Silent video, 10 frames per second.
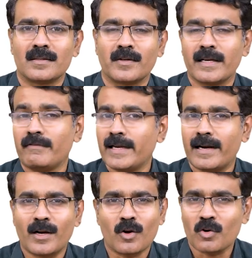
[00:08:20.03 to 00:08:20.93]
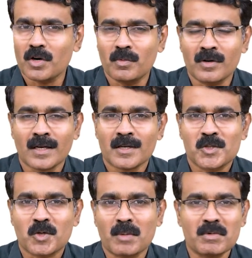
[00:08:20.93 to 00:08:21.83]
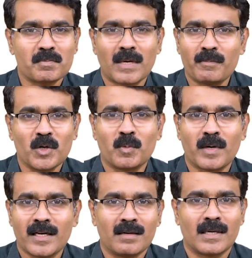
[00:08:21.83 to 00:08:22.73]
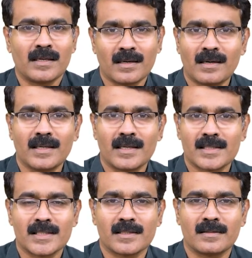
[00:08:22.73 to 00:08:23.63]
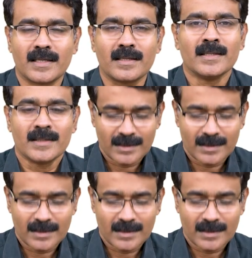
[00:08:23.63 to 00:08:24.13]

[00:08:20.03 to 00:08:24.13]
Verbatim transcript: Okay, we had talked about squamous papilloma in my earlier session, right?